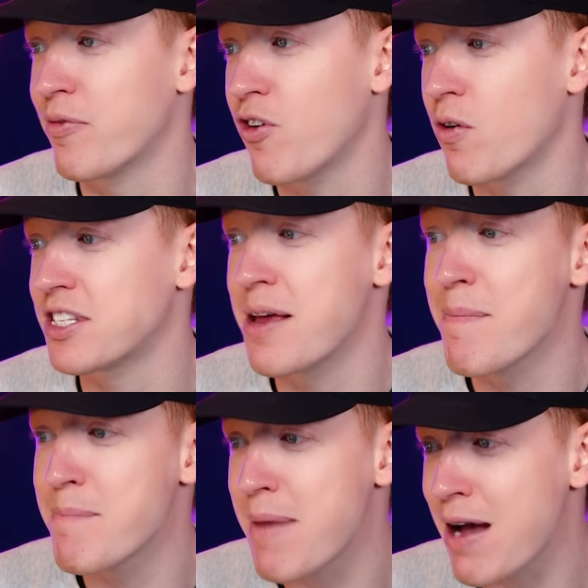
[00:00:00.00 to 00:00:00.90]
Forest. The
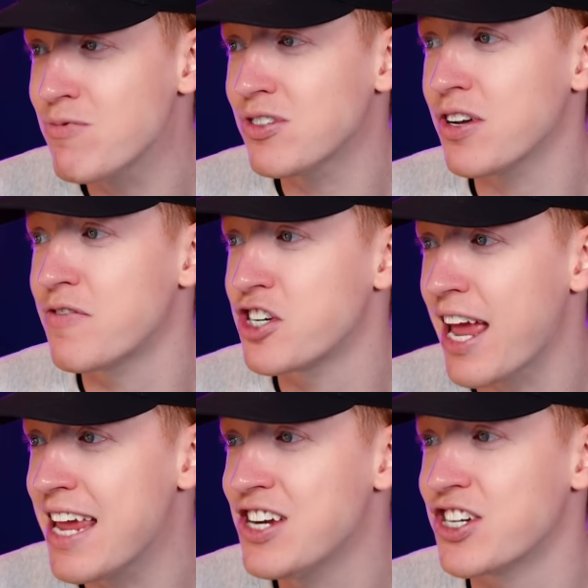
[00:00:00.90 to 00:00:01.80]
amount of
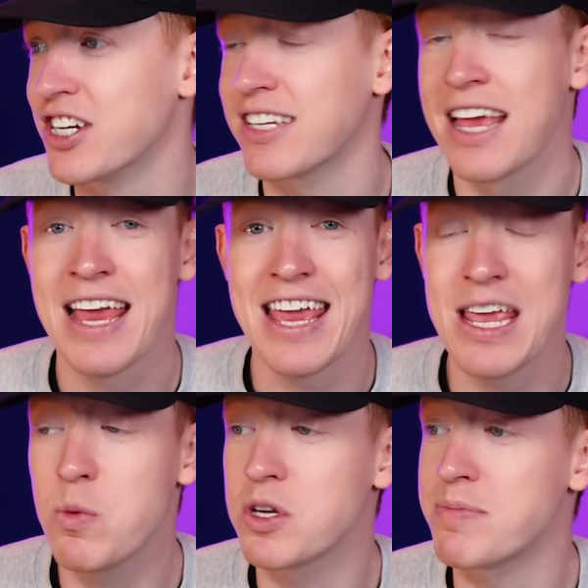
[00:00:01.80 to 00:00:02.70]
changes
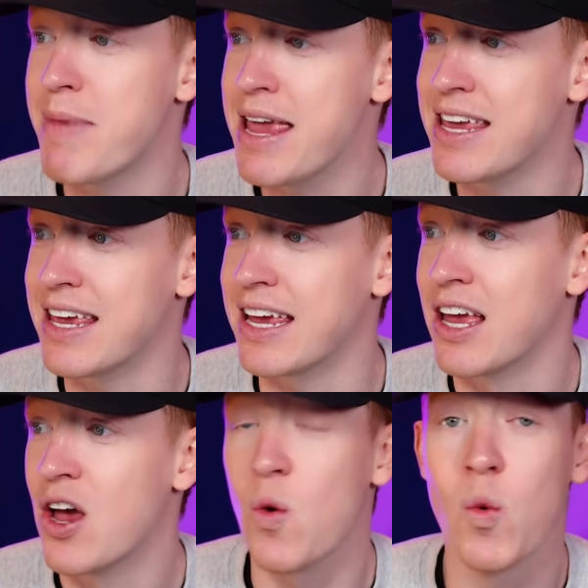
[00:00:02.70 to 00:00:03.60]
he was
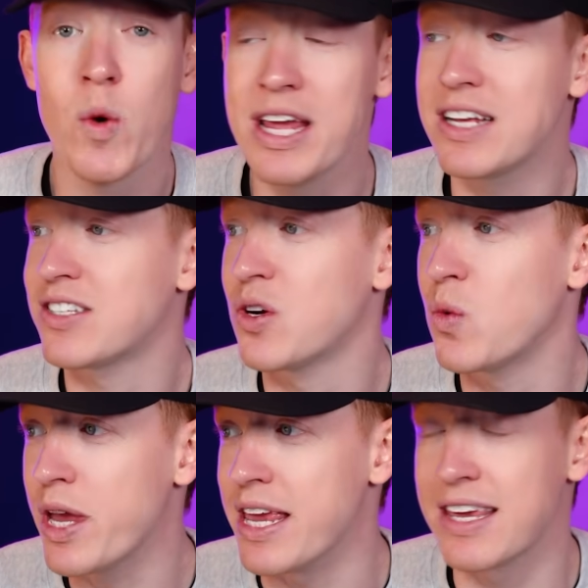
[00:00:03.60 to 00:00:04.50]
making week to
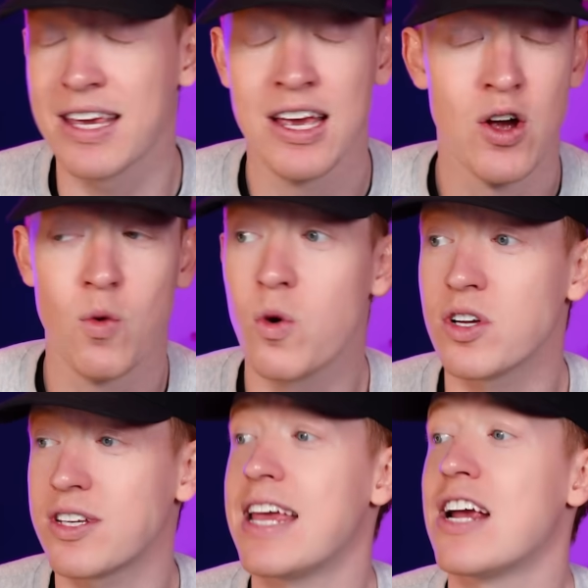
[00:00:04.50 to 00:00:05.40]
week
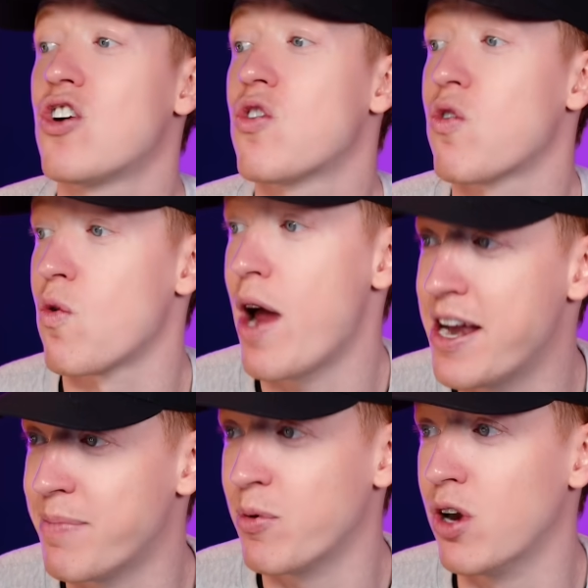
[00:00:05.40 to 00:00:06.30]
was
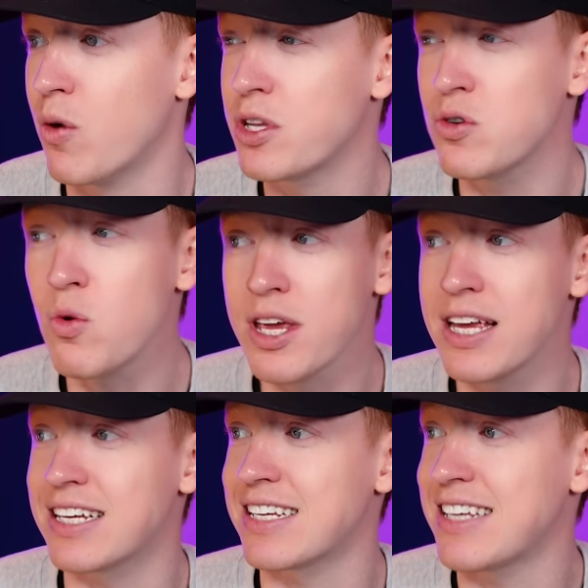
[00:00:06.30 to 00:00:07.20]
incredible. Look, we're
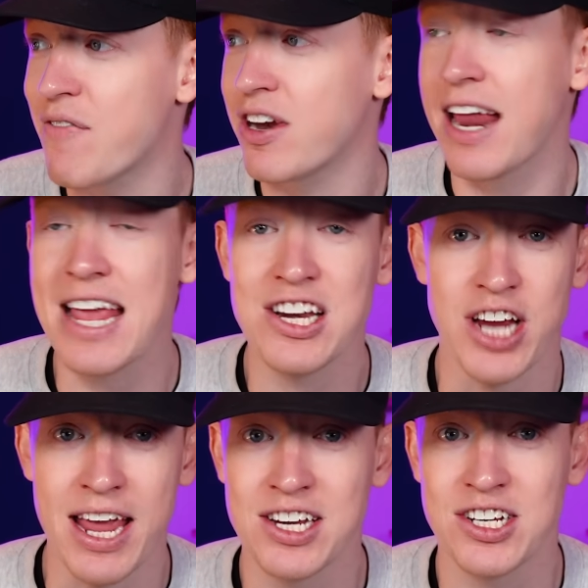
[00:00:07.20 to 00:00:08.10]
talking 7 and 8
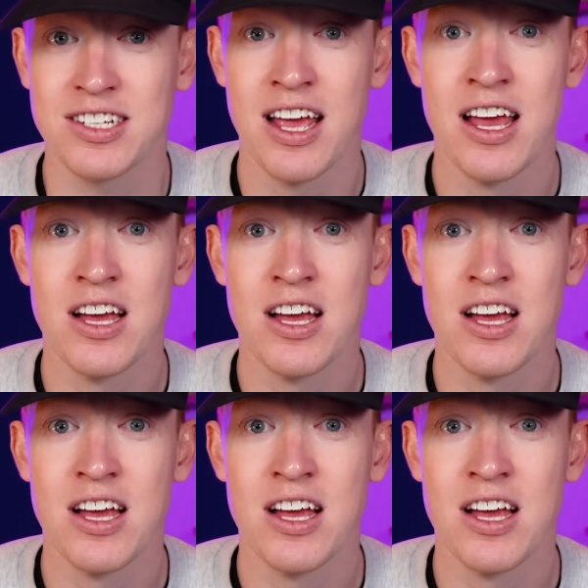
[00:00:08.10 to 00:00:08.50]
changes